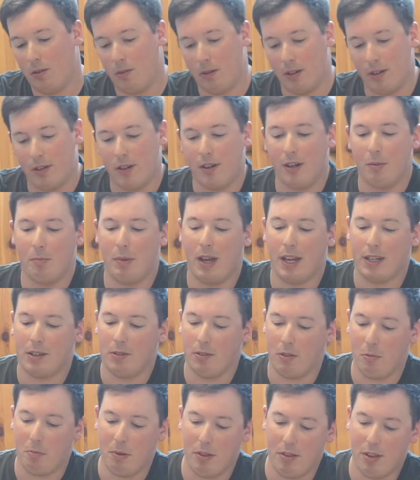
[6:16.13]
Return it back to
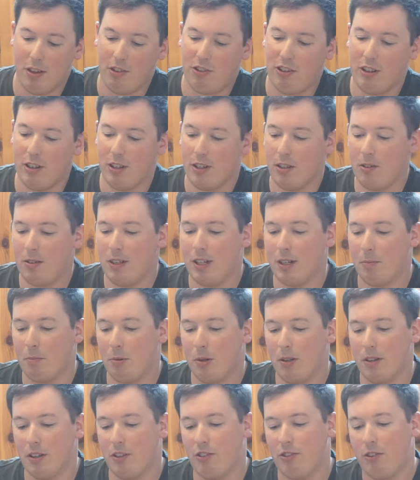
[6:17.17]
its position. You do need to
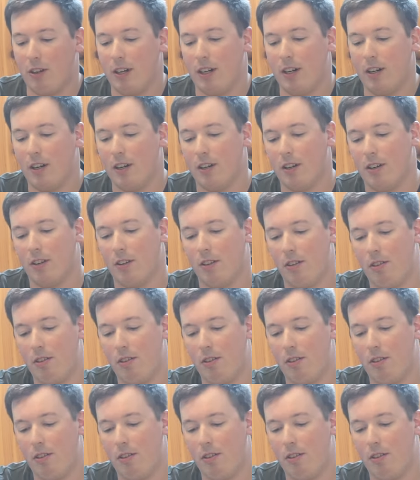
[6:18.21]
pull the trigger